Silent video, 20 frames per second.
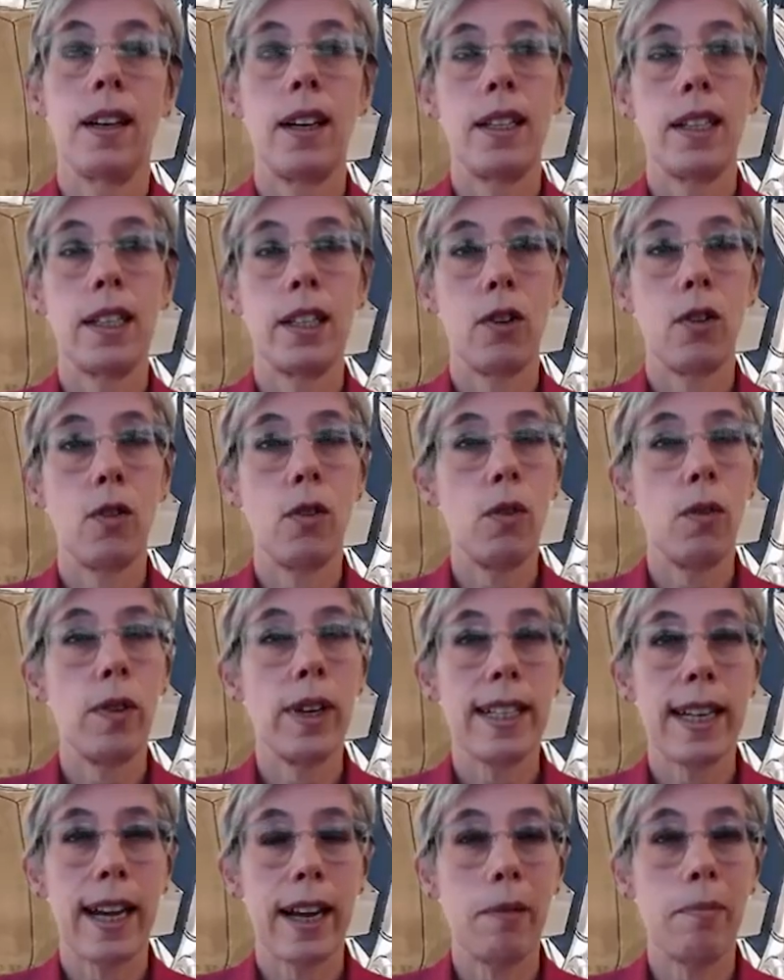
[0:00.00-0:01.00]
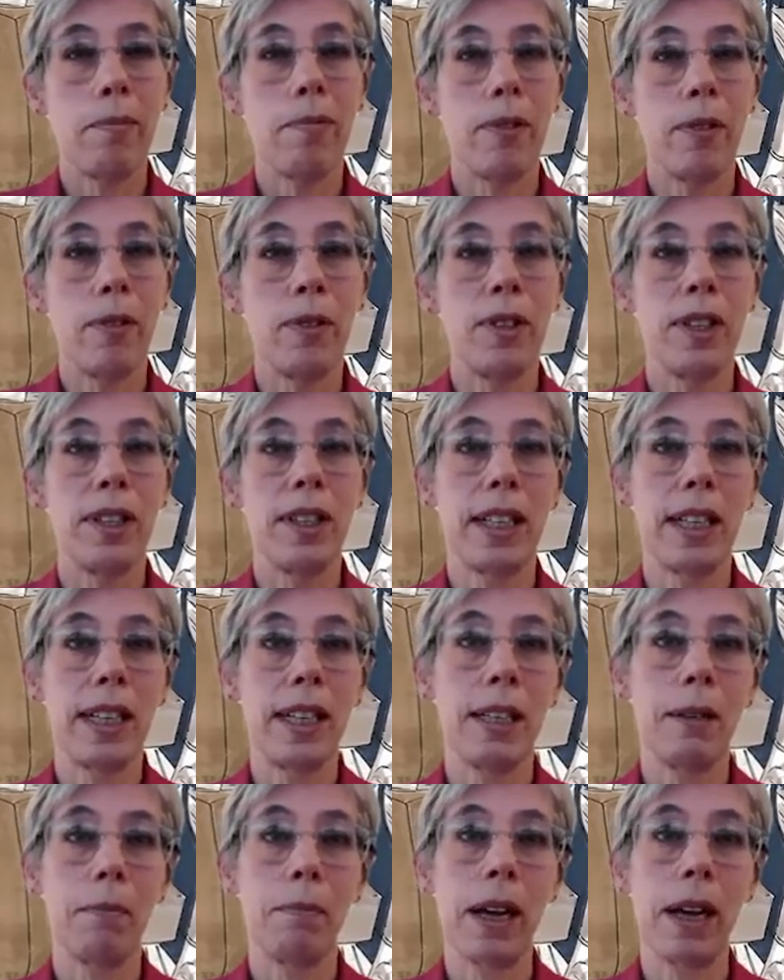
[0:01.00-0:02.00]
It's always helpful to
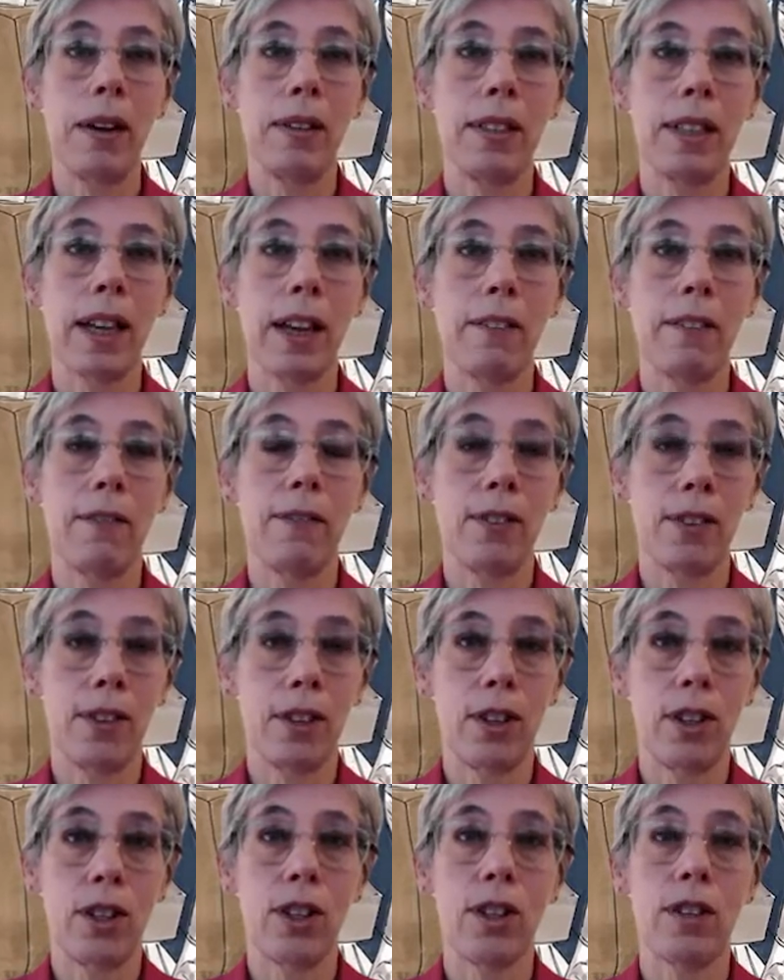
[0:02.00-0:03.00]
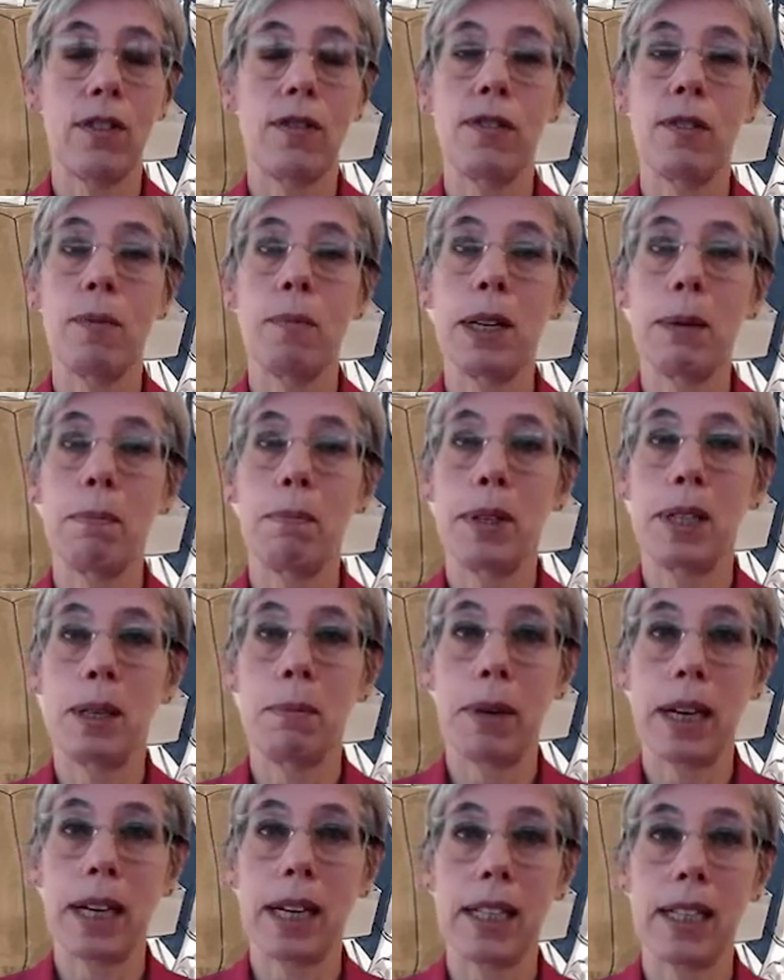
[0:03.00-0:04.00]
think about that first from the
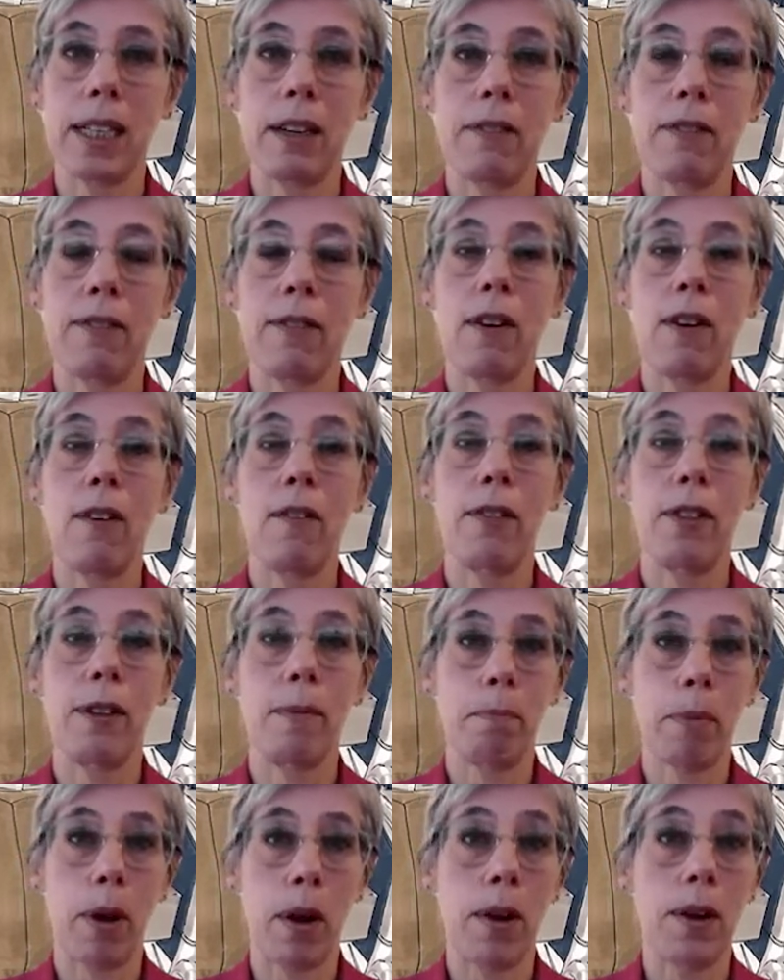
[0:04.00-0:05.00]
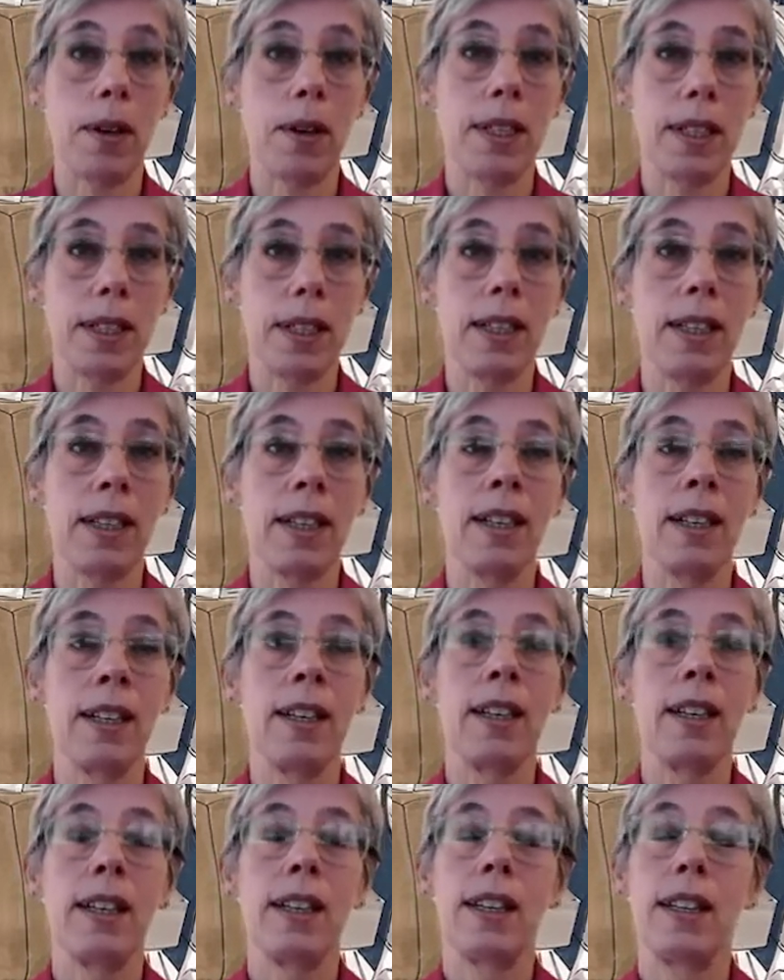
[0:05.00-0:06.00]
perspective of the person.
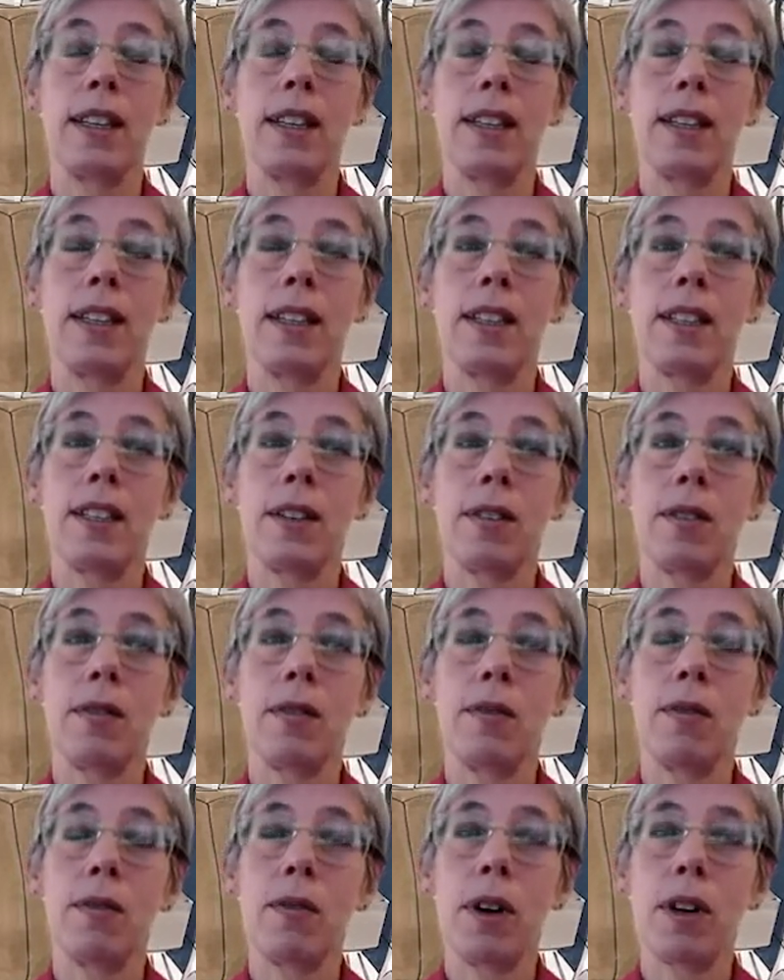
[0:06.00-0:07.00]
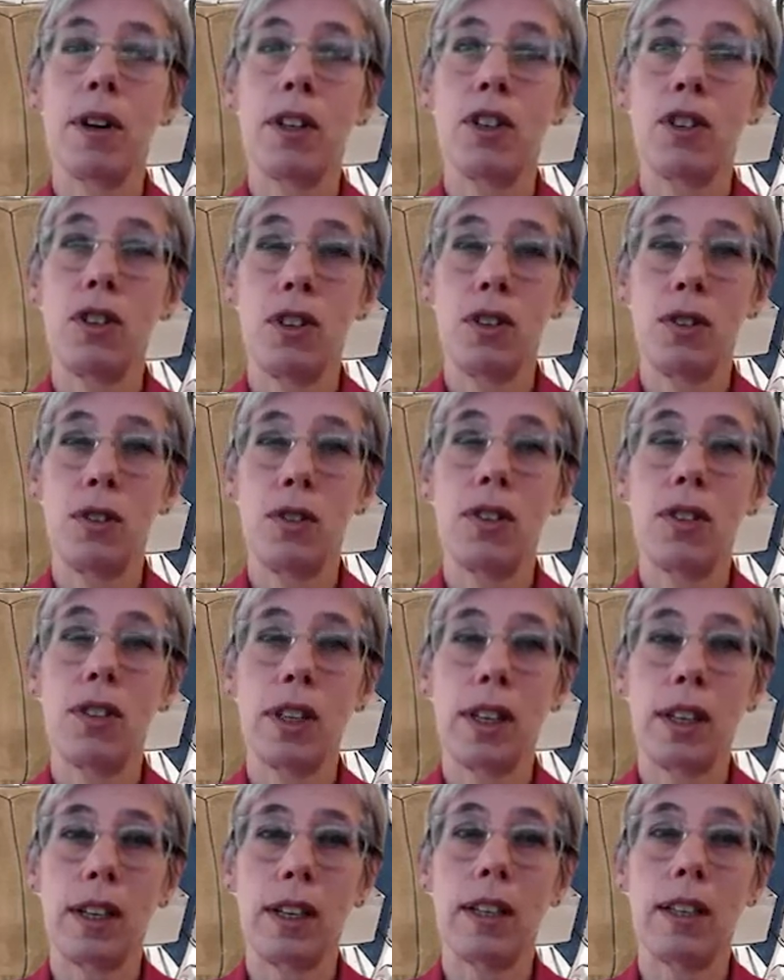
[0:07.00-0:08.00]
So what do you
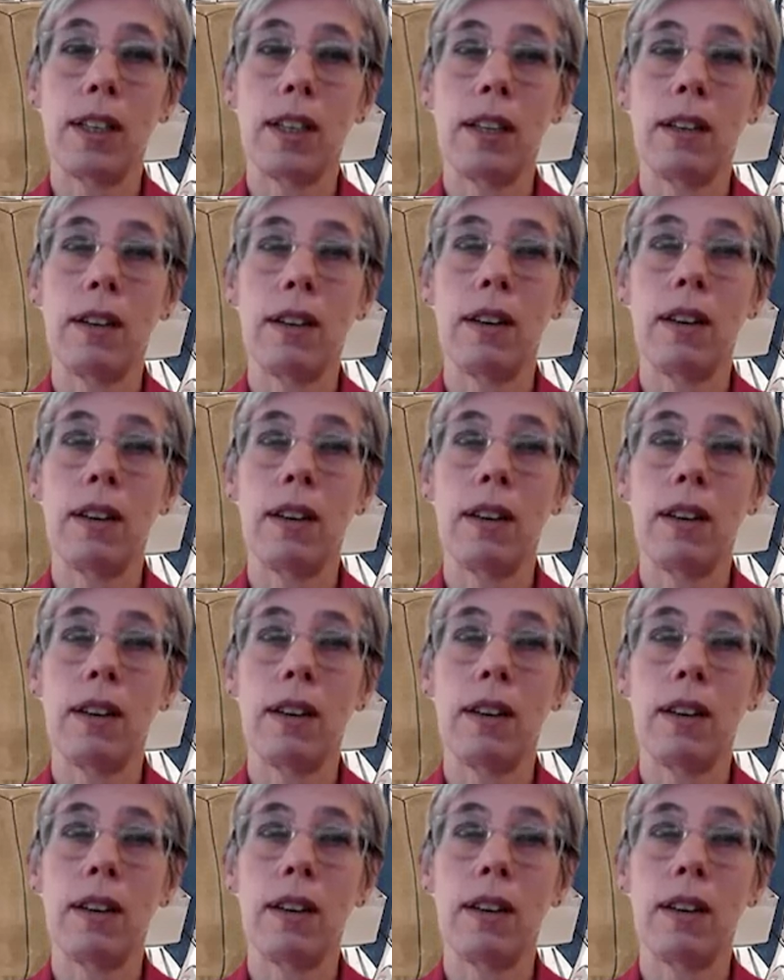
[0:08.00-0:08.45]
think